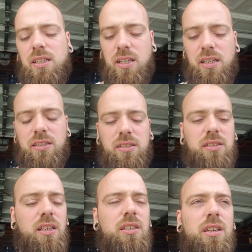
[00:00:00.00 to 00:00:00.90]
it
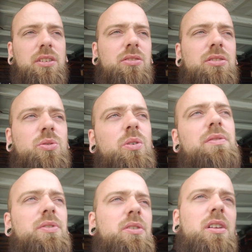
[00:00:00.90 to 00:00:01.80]
just continued to
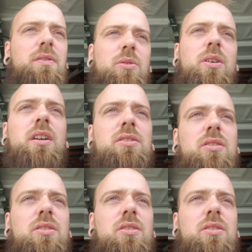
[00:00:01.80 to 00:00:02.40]
squirt fuel everywhere.